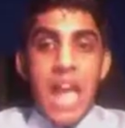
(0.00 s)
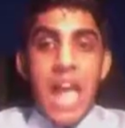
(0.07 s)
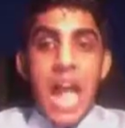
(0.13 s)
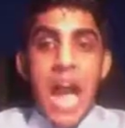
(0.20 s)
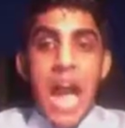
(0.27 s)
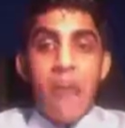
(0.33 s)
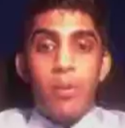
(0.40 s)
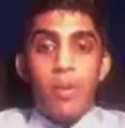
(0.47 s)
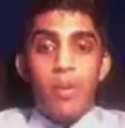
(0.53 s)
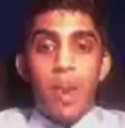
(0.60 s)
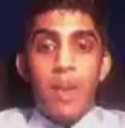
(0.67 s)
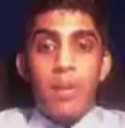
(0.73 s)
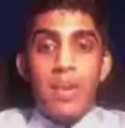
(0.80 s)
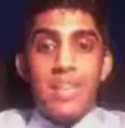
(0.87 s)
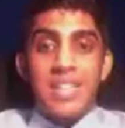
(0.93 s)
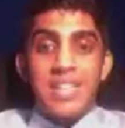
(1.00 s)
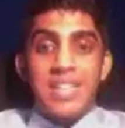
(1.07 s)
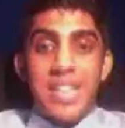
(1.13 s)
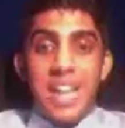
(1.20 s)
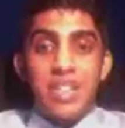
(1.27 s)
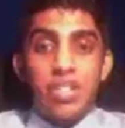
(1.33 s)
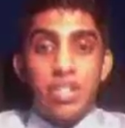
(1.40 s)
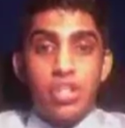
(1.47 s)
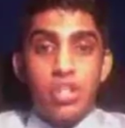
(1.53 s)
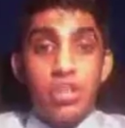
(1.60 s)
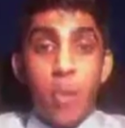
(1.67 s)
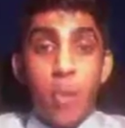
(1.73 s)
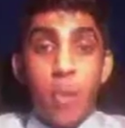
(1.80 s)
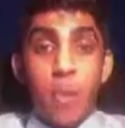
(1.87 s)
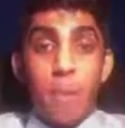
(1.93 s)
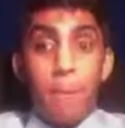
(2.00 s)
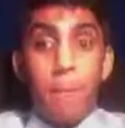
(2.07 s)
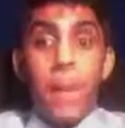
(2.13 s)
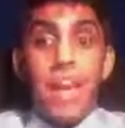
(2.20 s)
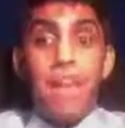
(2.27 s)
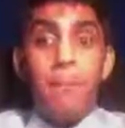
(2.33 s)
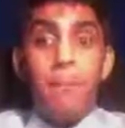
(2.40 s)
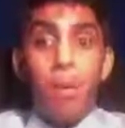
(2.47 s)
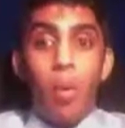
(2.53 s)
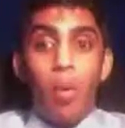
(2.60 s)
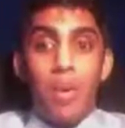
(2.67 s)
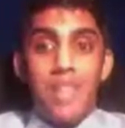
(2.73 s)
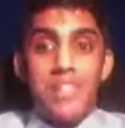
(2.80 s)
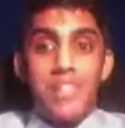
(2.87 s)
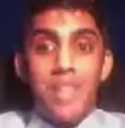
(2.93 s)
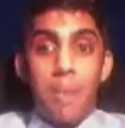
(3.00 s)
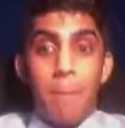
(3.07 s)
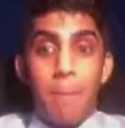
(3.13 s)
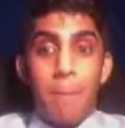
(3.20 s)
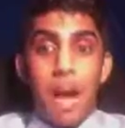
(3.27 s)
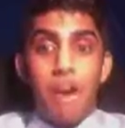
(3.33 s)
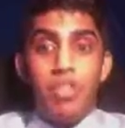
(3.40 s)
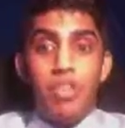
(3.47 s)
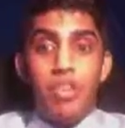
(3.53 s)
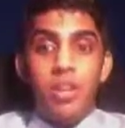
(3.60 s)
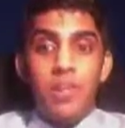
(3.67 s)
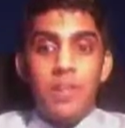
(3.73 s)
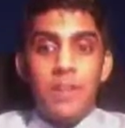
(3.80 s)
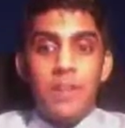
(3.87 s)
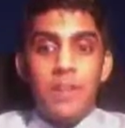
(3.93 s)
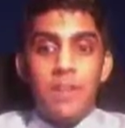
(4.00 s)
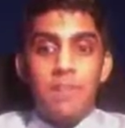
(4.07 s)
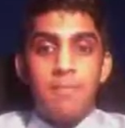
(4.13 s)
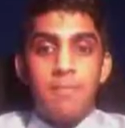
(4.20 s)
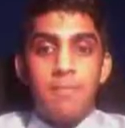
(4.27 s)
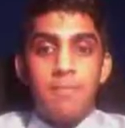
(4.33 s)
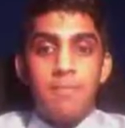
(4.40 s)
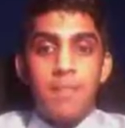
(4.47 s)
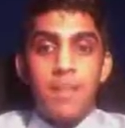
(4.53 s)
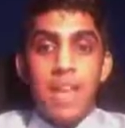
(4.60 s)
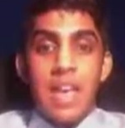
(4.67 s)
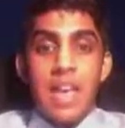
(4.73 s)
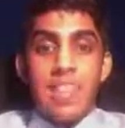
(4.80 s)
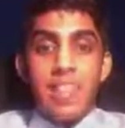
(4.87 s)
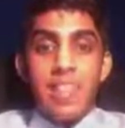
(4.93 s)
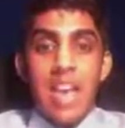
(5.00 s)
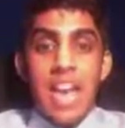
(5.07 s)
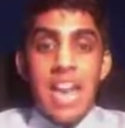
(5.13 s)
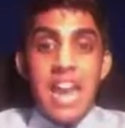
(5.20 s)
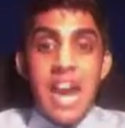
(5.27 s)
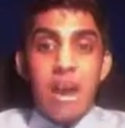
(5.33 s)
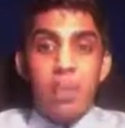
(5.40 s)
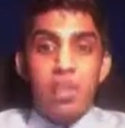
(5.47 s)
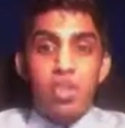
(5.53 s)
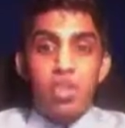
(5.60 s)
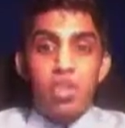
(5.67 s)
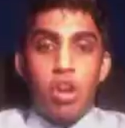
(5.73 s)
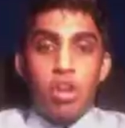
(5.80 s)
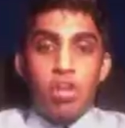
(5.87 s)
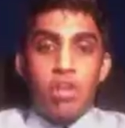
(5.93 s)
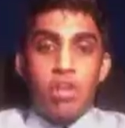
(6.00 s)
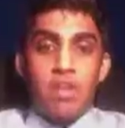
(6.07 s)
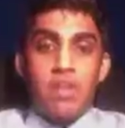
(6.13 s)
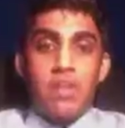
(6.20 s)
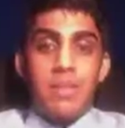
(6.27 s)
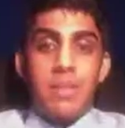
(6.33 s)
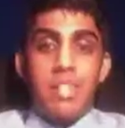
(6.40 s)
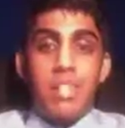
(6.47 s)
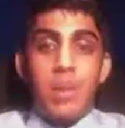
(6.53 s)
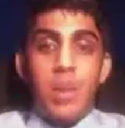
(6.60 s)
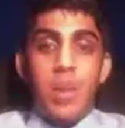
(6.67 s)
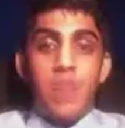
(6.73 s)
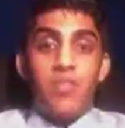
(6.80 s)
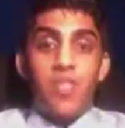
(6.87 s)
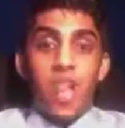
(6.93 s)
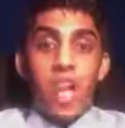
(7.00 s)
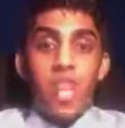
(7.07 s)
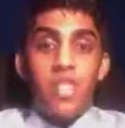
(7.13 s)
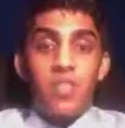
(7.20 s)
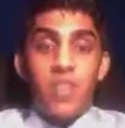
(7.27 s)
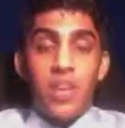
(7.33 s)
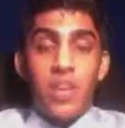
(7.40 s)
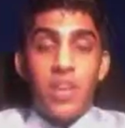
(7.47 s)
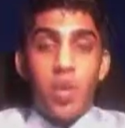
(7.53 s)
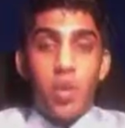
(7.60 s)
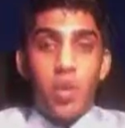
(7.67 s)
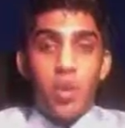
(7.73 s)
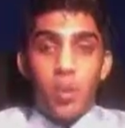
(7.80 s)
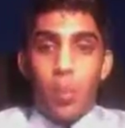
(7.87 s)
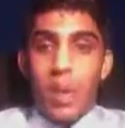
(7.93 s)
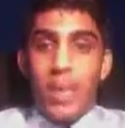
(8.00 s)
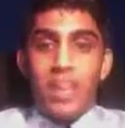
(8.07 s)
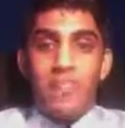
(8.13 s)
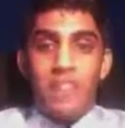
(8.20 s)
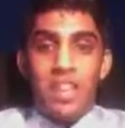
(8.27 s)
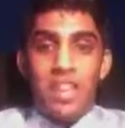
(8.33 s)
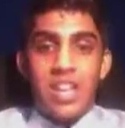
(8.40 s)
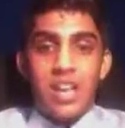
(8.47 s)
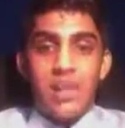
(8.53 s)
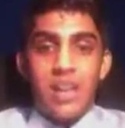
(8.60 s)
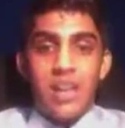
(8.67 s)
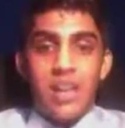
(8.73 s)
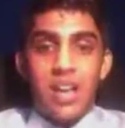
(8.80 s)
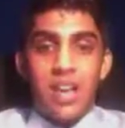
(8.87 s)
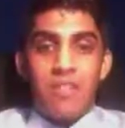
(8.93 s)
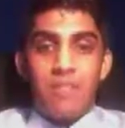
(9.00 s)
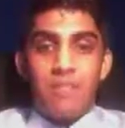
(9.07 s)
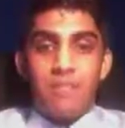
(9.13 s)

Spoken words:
I would write my contentions or main points about the debate, then I would structure them into a philosophy or way of thinking about life.